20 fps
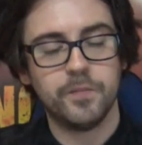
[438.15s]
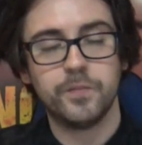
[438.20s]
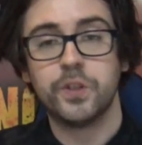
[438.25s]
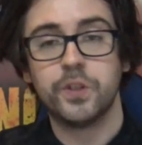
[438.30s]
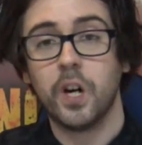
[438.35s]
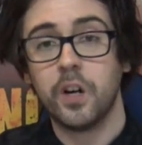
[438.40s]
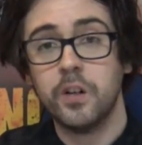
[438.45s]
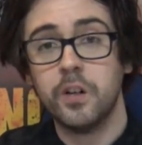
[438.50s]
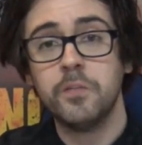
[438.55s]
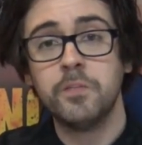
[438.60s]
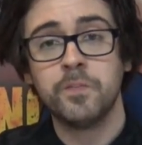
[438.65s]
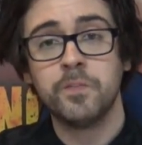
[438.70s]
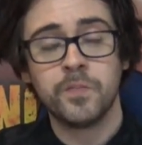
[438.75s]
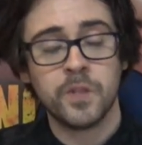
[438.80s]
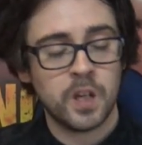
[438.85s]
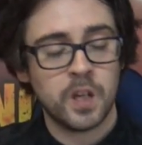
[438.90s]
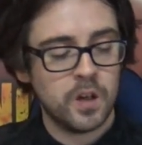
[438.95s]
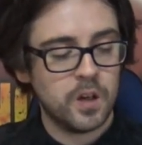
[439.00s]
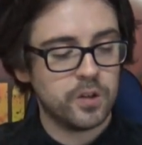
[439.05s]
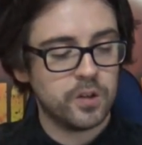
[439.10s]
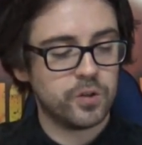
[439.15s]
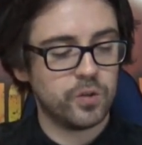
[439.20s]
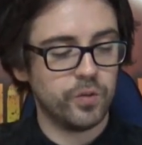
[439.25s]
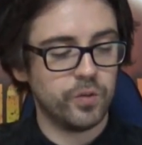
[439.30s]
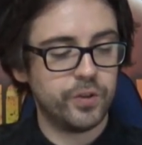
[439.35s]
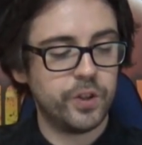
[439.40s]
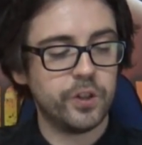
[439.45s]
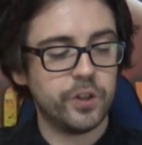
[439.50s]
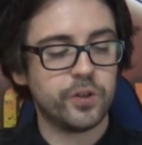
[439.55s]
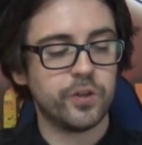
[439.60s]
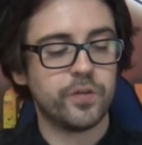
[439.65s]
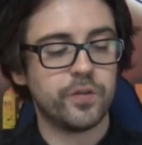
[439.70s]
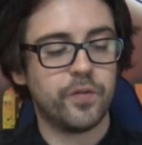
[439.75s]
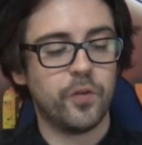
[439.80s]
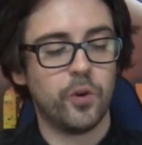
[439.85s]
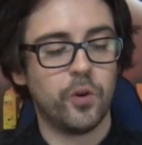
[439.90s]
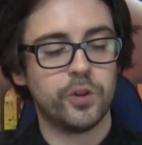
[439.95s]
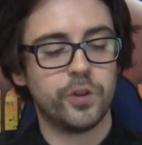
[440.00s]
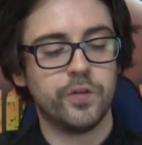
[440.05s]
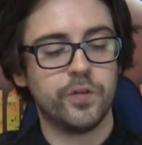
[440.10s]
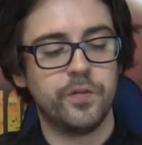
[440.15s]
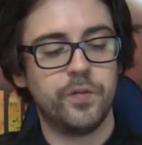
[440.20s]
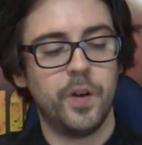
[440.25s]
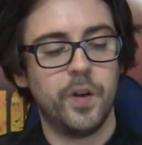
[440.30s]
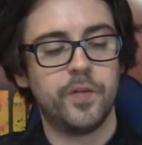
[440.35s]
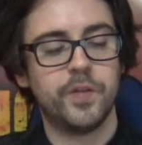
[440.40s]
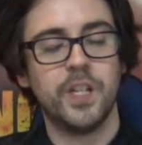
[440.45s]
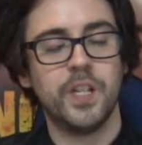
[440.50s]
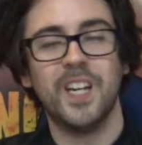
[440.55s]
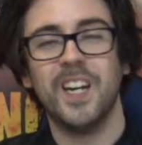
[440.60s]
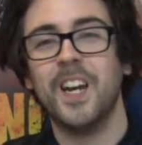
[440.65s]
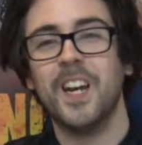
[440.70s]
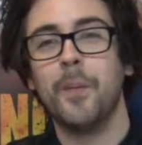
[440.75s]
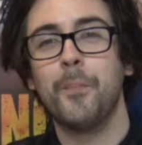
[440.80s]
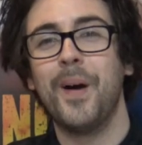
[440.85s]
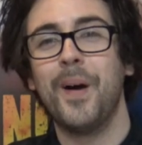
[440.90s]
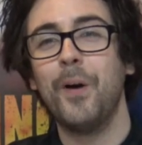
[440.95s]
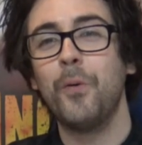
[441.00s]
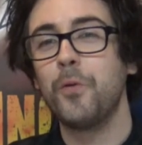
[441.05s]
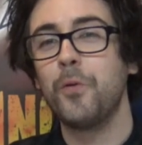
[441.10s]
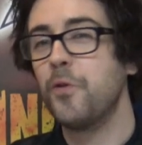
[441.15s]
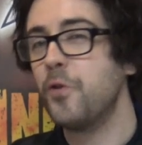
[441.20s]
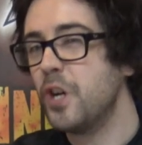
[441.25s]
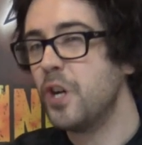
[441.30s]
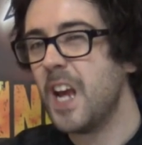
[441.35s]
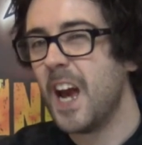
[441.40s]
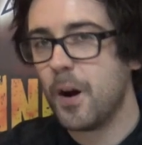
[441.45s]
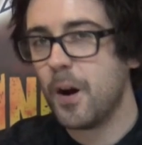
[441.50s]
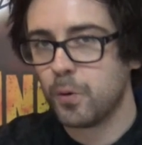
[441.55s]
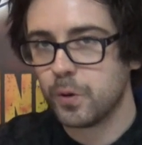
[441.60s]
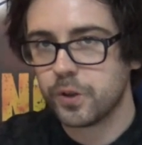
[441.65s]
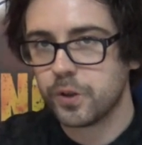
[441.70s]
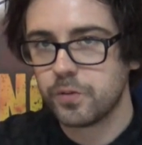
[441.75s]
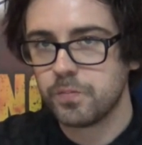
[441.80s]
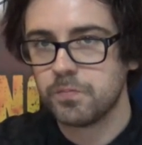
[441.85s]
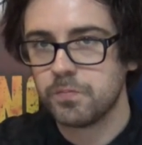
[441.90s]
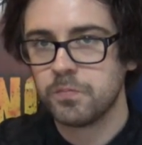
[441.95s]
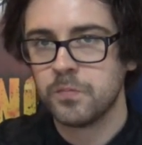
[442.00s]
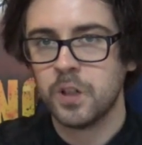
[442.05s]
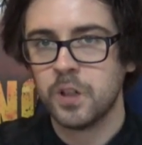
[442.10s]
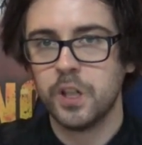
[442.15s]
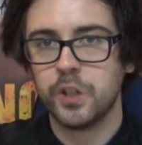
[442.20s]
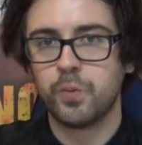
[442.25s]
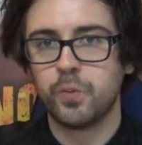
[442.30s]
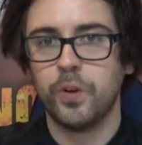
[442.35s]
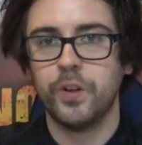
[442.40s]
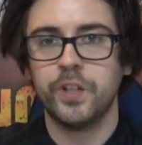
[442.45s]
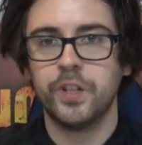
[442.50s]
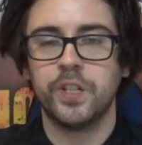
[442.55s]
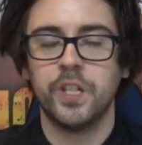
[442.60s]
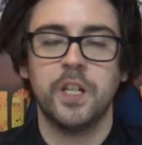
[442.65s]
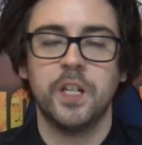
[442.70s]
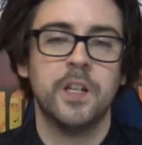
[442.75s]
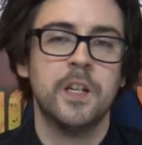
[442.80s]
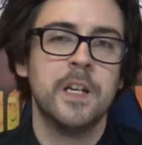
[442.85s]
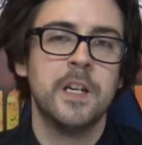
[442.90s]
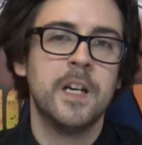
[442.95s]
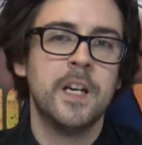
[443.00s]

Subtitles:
done, so 300 to 450 in about 3 hours is what they say.